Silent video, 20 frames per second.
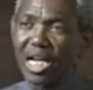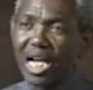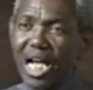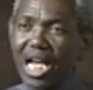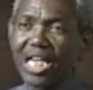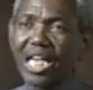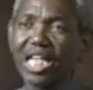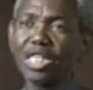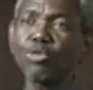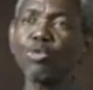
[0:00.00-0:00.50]

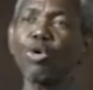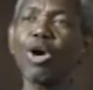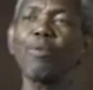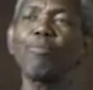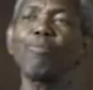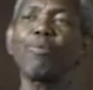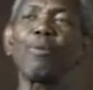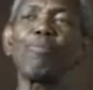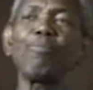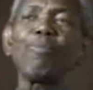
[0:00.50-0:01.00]
And as we were
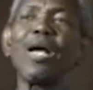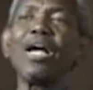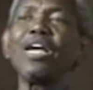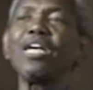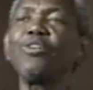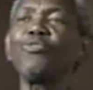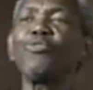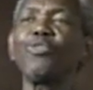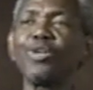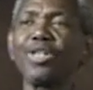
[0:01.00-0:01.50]

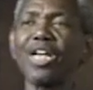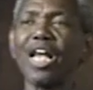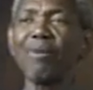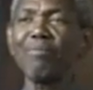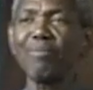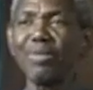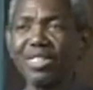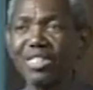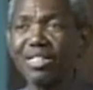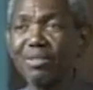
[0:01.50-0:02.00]
preparing for
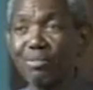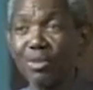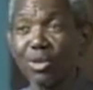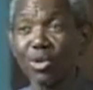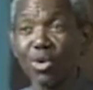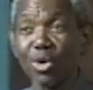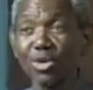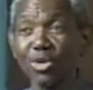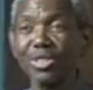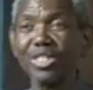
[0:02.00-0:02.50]
that meeting,
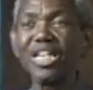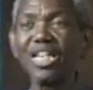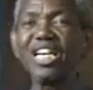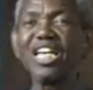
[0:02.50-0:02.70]
because